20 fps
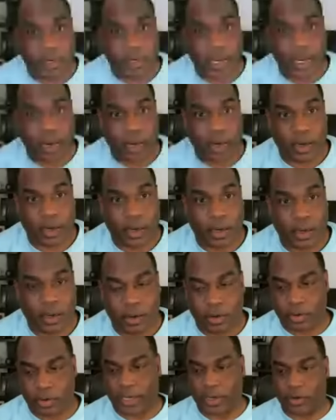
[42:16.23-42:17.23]
Okay,
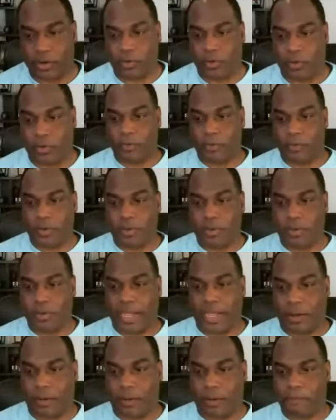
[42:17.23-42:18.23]
go.
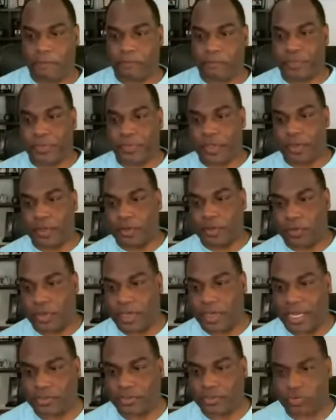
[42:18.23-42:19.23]
Now, you
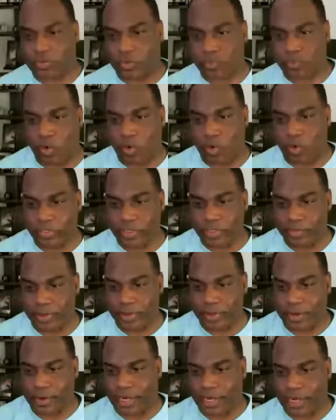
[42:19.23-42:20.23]
guys were rolling them
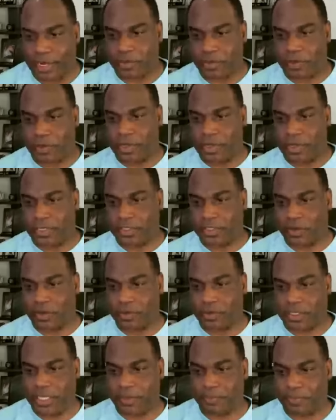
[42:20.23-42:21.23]
in. Hot
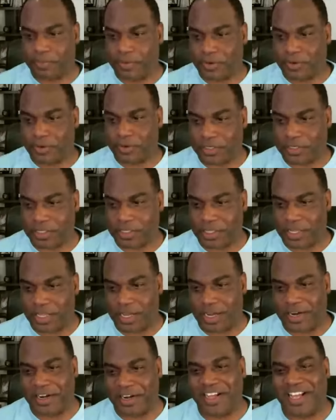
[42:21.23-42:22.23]
dog, keep crossing the
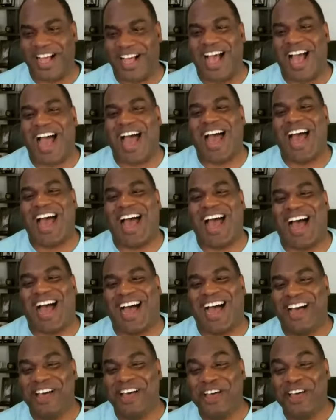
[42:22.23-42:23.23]
line.
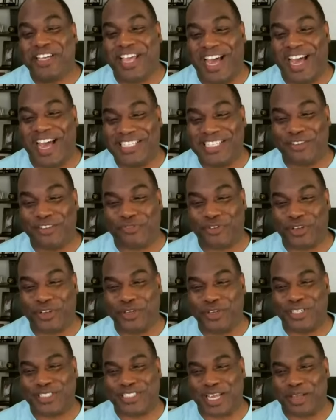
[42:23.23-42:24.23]
Yeah, easy for
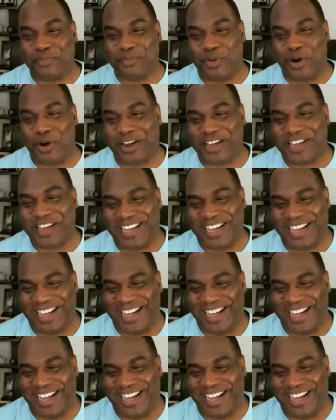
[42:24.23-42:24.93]
you to say, Mark.